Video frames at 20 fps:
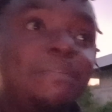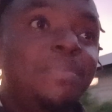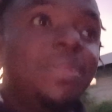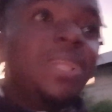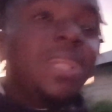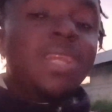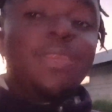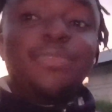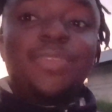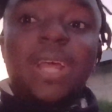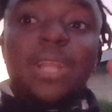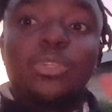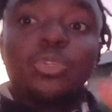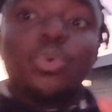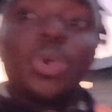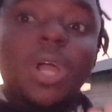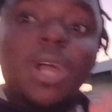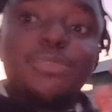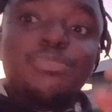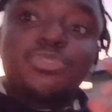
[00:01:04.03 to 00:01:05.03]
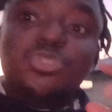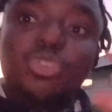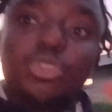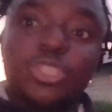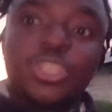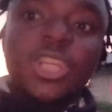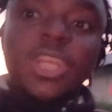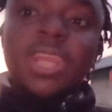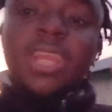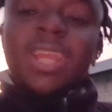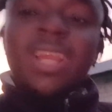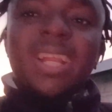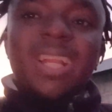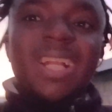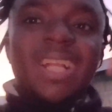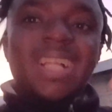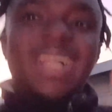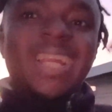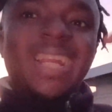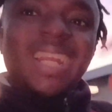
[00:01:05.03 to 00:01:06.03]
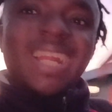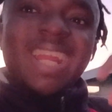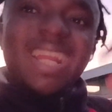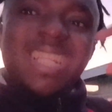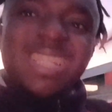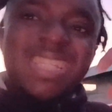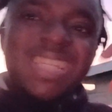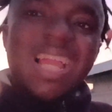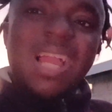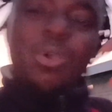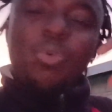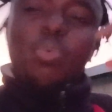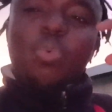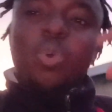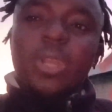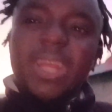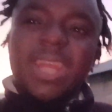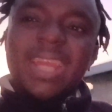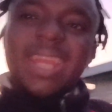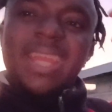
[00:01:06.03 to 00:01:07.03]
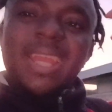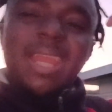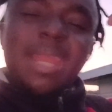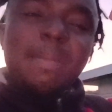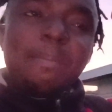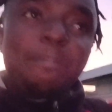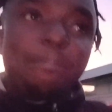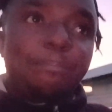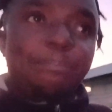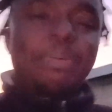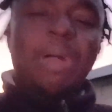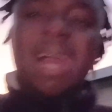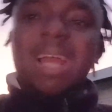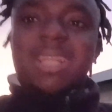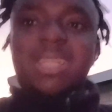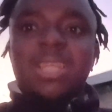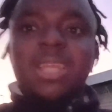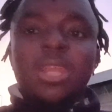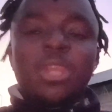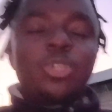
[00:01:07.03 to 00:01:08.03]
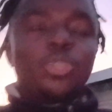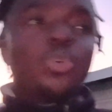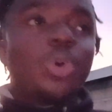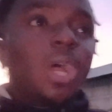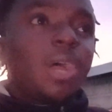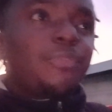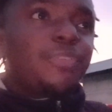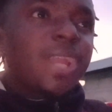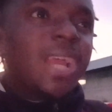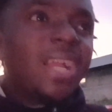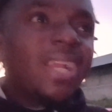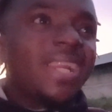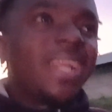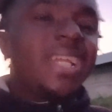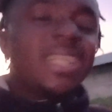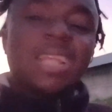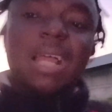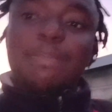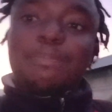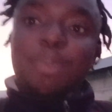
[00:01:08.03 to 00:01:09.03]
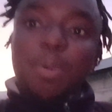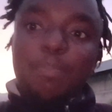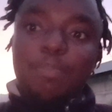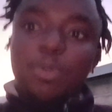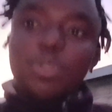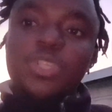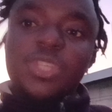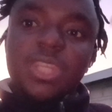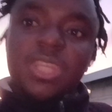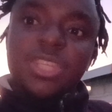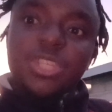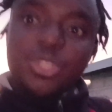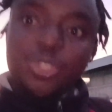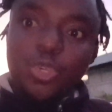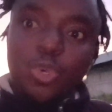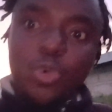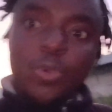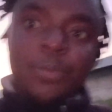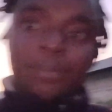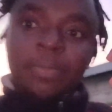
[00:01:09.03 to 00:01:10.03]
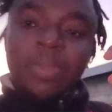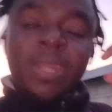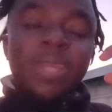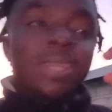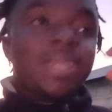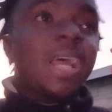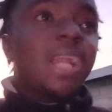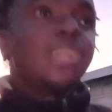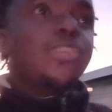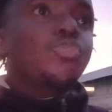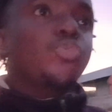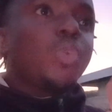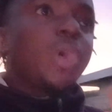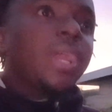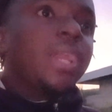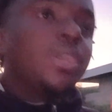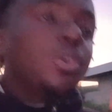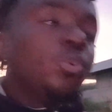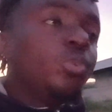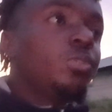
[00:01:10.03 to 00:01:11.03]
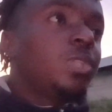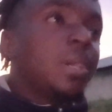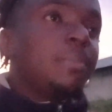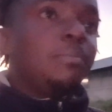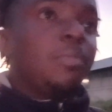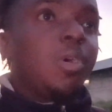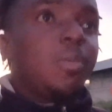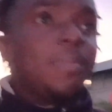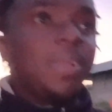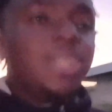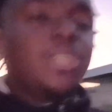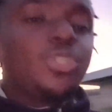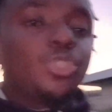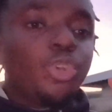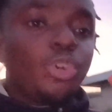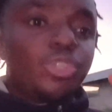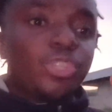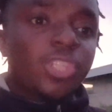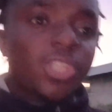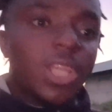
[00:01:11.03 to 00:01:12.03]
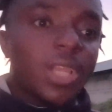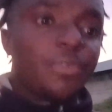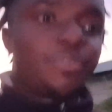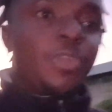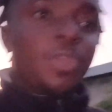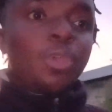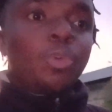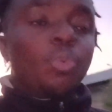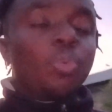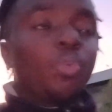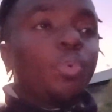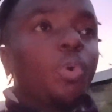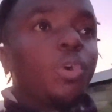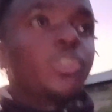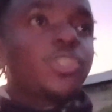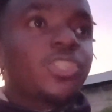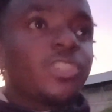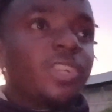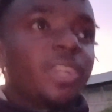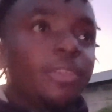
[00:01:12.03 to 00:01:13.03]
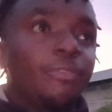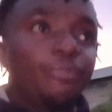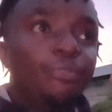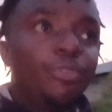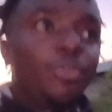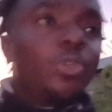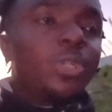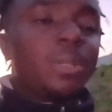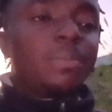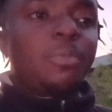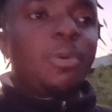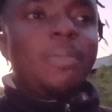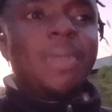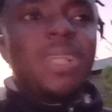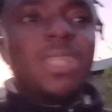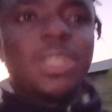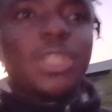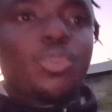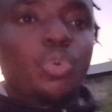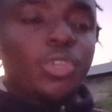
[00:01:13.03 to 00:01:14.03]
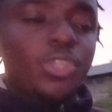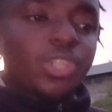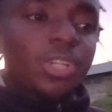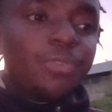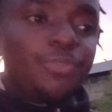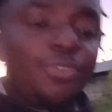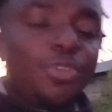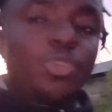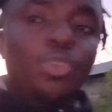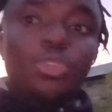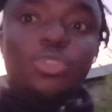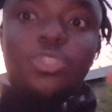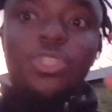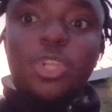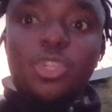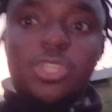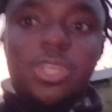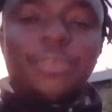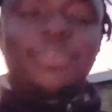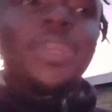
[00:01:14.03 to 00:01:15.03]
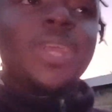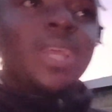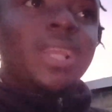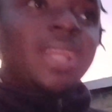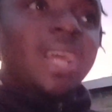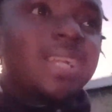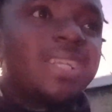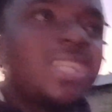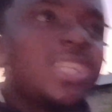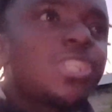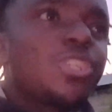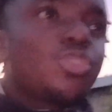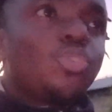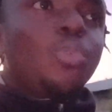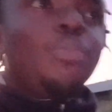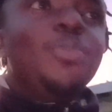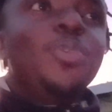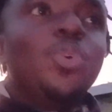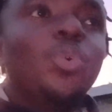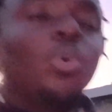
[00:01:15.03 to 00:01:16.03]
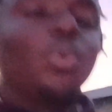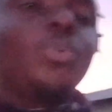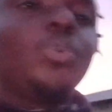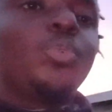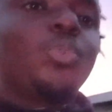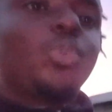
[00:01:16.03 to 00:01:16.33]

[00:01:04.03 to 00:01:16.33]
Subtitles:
believe that you have such greater what impact. You have that greater purpose in you. That is why the moment Joseph was revealed, the moment it was revealed to Joseph that this is whom you